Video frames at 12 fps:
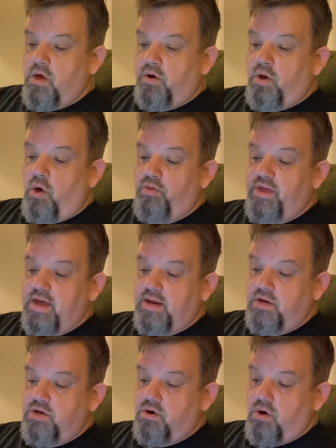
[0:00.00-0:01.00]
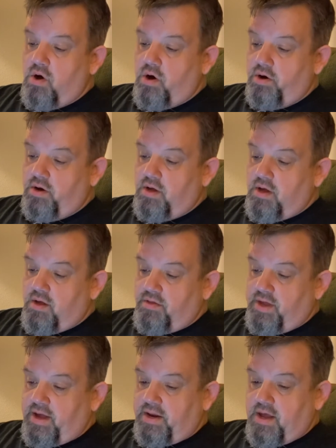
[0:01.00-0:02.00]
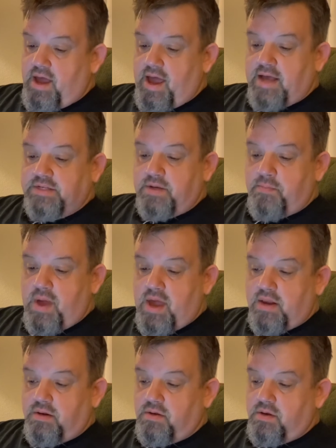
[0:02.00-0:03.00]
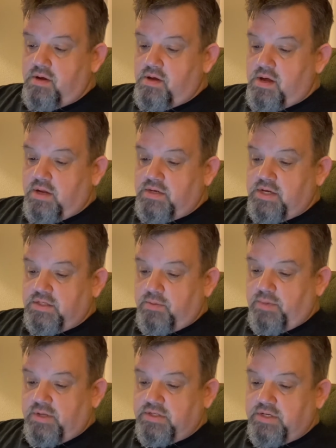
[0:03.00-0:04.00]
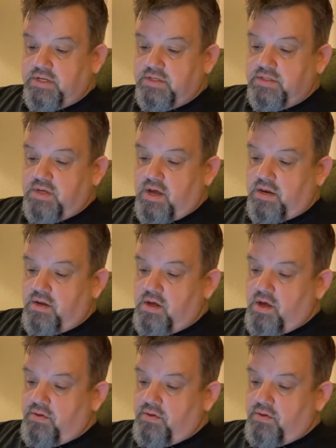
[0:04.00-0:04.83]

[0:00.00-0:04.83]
Know then in your heart that as a man disciplines his son,